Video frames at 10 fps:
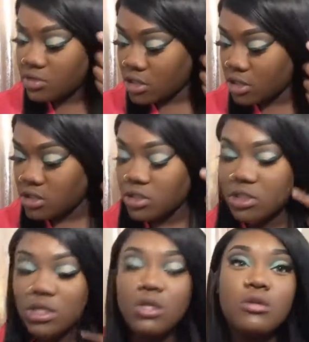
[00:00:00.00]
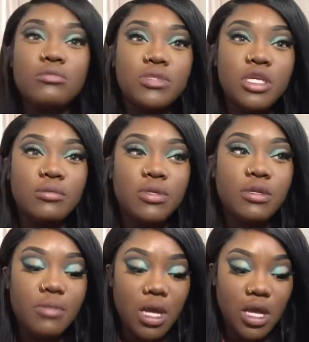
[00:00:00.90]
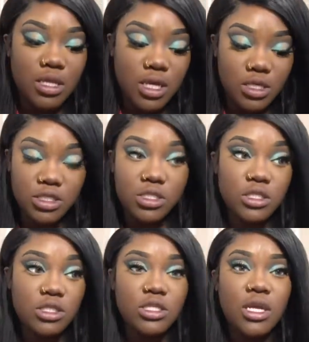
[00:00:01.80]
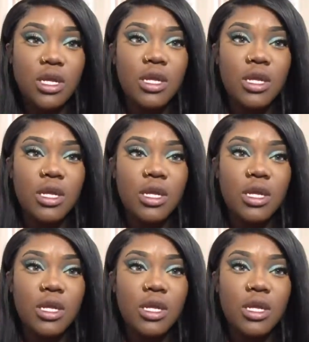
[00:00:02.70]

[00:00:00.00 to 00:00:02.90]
just doubling my eyelashes.